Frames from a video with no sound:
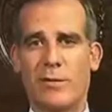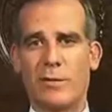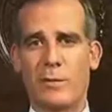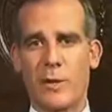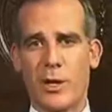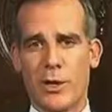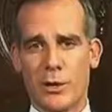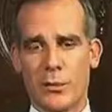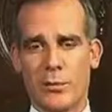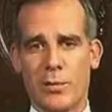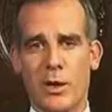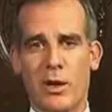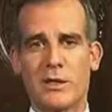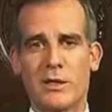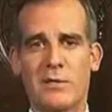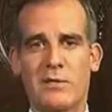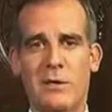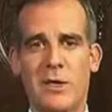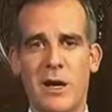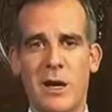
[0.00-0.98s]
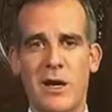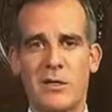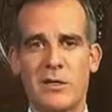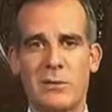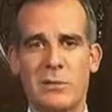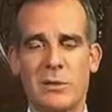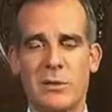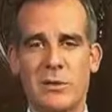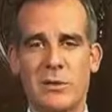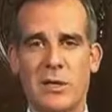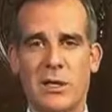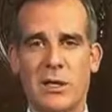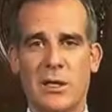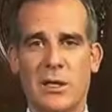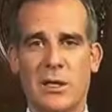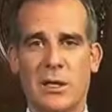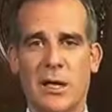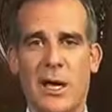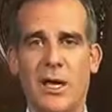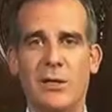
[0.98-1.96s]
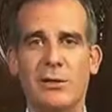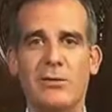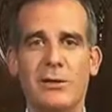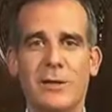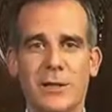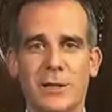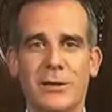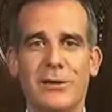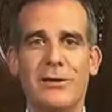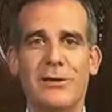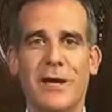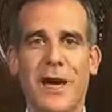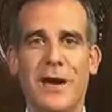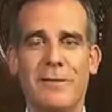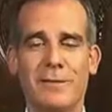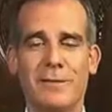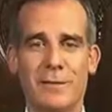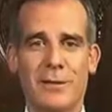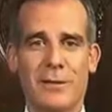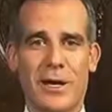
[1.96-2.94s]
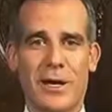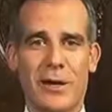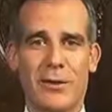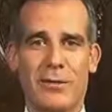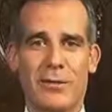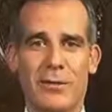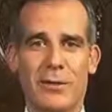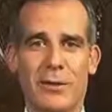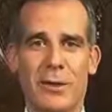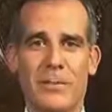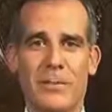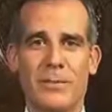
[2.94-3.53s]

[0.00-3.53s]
from other parts of the hospital, and you need to look after your health.